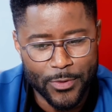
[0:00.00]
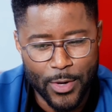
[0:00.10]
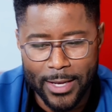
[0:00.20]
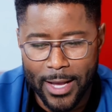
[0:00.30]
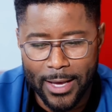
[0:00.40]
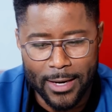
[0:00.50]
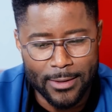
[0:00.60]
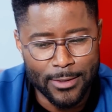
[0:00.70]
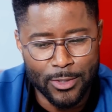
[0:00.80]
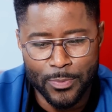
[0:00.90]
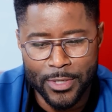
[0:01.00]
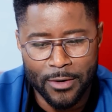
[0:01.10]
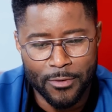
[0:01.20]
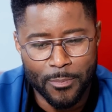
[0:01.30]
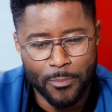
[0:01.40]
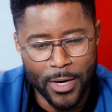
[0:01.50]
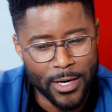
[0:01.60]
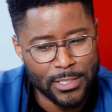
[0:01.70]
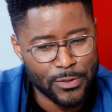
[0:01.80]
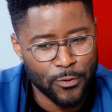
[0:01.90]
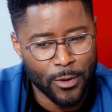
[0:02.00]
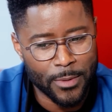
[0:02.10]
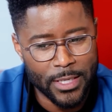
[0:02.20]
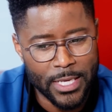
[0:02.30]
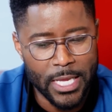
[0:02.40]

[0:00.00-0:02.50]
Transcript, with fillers: you know, I got a little bit of a buzz from it.